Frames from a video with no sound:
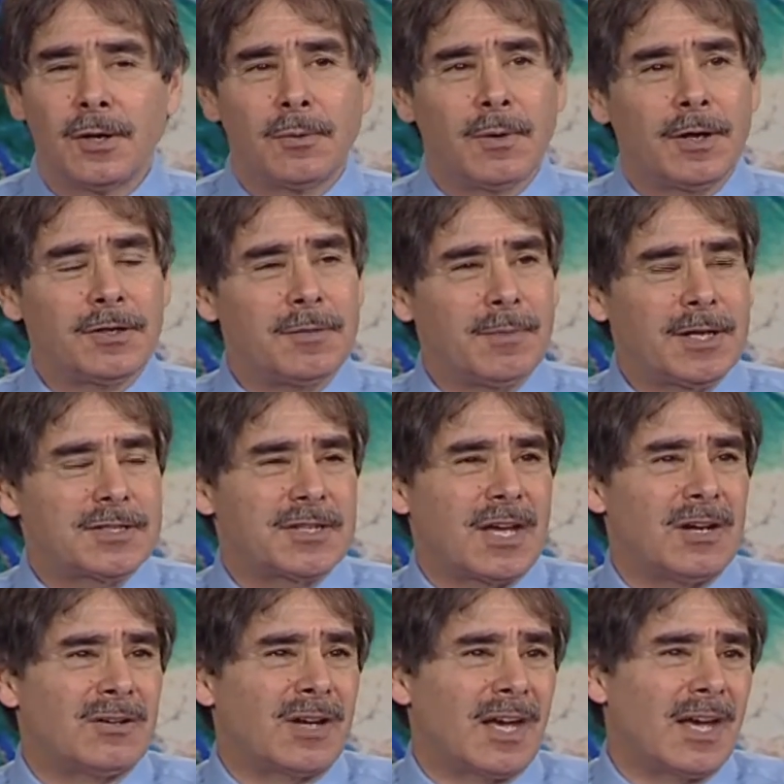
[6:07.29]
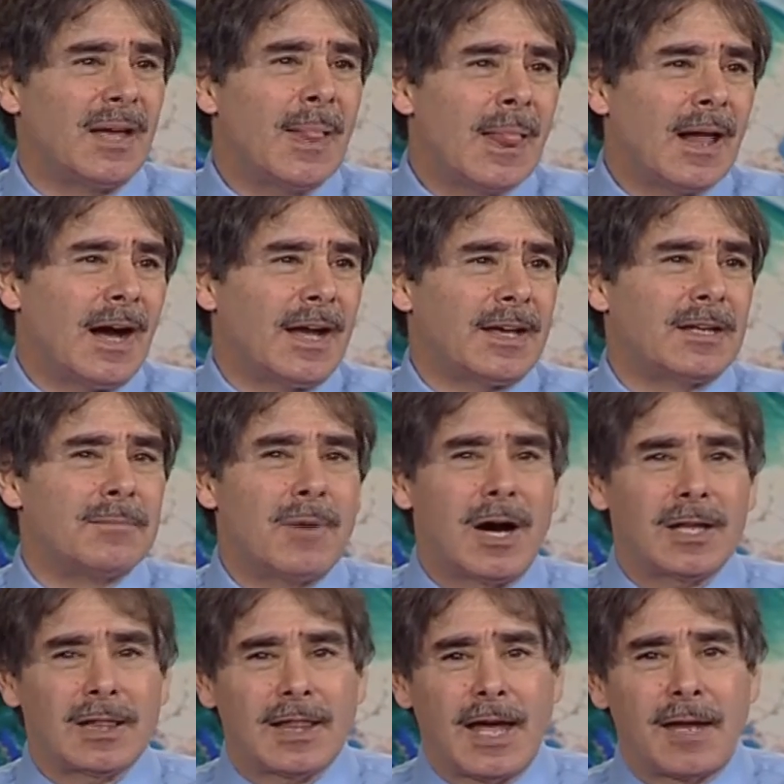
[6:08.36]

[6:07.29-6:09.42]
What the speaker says: Well, you might say, okay, I can model